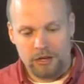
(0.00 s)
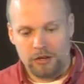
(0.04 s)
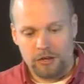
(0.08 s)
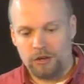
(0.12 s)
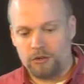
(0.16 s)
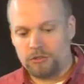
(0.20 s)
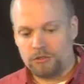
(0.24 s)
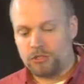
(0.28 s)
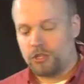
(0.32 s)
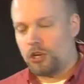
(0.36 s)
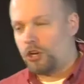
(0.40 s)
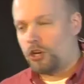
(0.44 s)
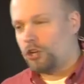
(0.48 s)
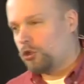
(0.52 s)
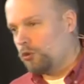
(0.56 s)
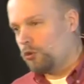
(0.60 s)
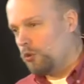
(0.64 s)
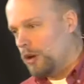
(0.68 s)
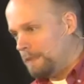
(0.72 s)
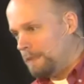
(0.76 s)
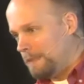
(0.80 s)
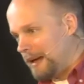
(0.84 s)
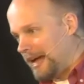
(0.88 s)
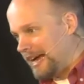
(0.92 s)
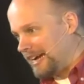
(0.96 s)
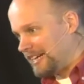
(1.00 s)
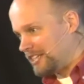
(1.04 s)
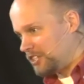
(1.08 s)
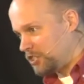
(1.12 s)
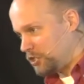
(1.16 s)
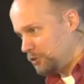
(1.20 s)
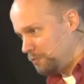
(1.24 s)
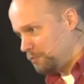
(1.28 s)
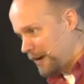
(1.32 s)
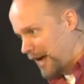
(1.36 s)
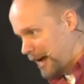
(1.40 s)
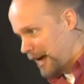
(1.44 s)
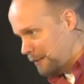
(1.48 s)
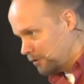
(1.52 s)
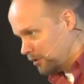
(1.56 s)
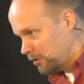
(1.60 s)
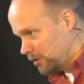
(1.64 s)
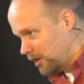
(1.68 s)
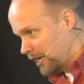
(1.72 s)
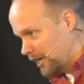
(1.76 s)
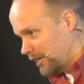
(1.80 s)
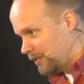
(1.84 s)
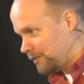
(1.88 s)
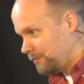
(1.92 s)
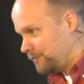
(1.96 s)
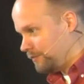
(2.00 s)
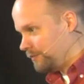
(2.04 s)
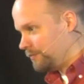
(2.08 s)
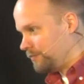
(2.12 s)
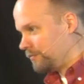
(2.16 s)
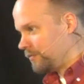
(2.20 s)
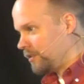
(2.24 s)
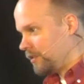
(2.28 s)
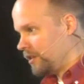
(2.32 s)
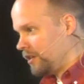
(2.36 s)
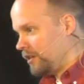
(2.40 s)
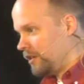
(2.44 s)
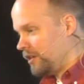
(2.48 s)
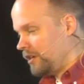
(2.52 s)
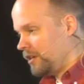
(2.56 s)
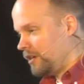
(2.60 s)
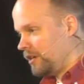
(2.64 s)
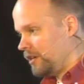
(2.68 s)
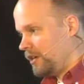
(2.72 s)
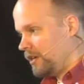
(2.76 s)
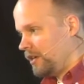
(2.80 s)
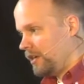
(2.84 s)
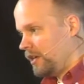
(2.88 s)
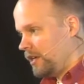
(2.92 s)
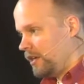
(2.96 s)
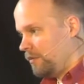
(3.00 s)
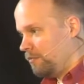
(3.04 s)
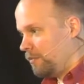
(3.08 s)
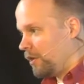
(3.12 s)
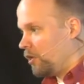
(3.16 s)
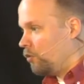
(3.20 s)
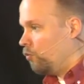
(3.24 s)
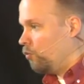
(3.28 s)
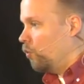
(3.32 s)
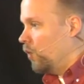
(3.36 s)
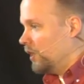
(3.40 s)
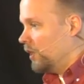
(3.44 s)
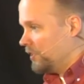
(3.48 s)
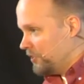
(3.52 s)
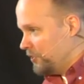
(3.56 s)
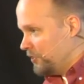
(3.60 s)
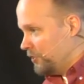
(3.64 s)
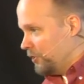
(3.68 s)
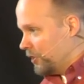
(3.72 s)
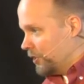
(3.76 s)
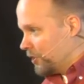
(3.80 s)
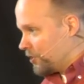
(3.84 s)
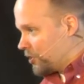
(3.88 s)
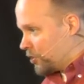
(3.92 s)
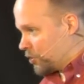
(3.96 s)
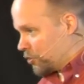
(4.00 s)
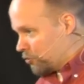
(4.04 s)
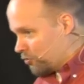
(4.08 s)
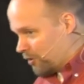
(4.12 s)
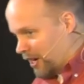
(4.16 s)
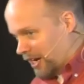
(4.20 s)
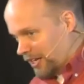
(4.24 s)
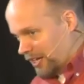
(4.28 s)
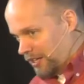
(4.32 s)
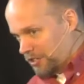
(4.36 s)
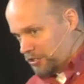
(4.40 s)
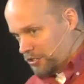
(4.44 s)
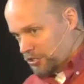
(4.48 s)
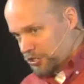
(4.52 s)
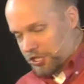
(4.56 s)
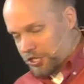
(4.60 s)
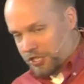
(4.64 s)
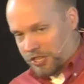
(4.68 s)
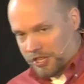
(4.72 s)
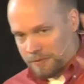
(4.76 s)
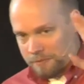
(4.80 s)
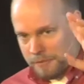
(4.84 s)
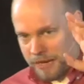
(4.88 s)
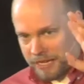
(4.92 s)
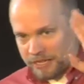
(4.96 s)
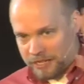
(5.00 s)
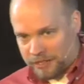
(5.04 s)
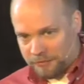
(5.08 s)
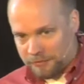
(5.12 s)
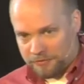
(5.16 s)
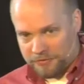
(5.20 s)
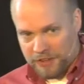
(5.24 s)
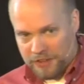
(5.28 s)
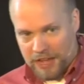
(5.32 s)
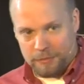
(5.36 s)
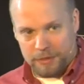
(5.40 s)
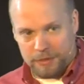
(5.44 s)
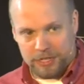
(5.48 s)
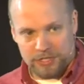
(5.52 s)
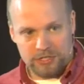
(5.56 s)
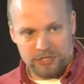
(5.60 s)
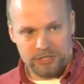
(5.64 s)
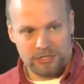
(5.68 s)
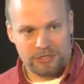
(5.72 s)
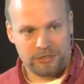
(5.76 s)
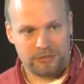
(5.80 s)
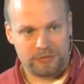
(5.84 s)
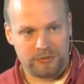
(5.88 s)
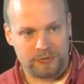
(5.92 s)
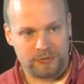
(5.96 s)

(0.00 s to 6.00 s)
goes all the way back to Babylon, but it wasn't astrology that made them famous.